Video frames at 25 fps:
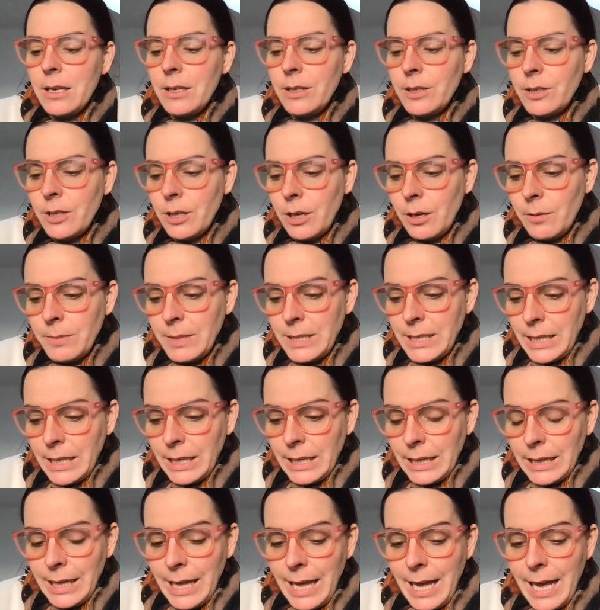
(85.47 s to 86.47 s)
stop
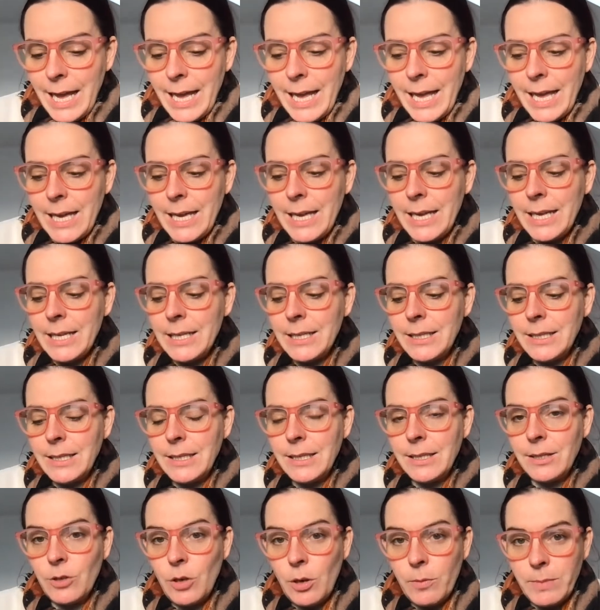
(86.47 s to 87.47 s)
seeing
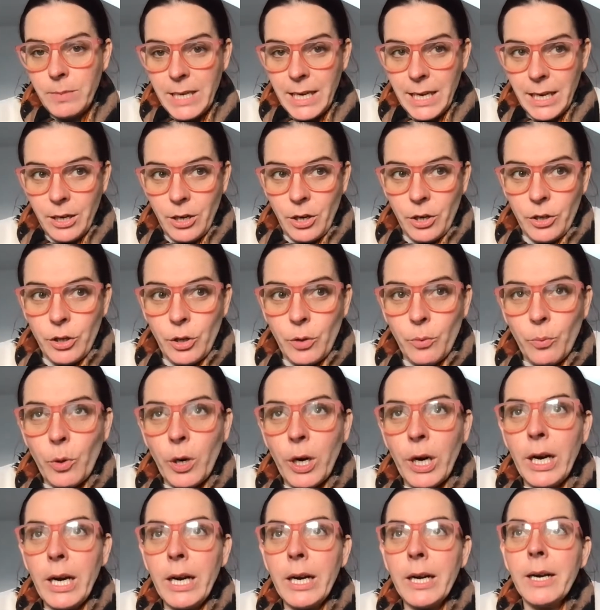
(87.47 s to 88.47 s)
clients, stop taking on new
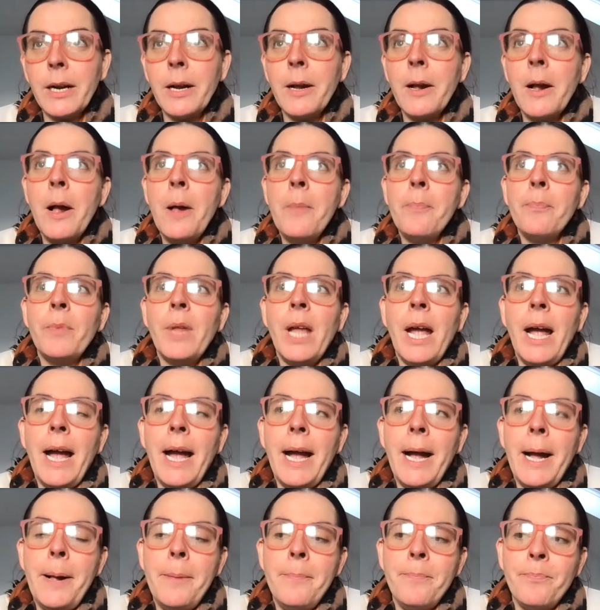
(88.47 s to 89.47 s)
work.
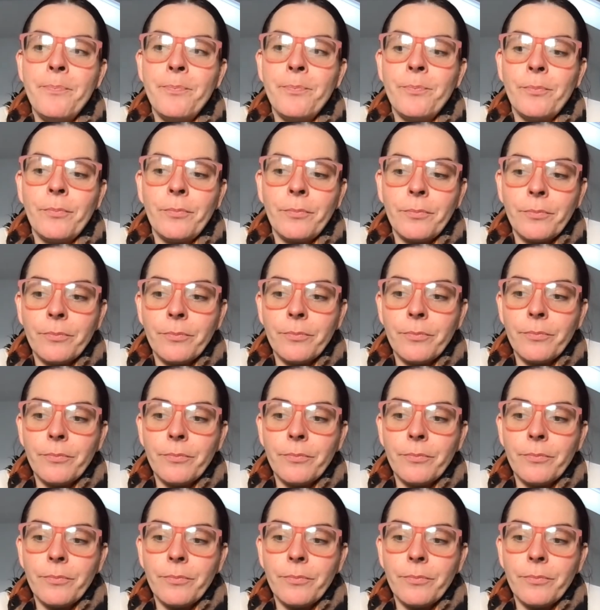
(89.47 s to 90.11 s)
Um,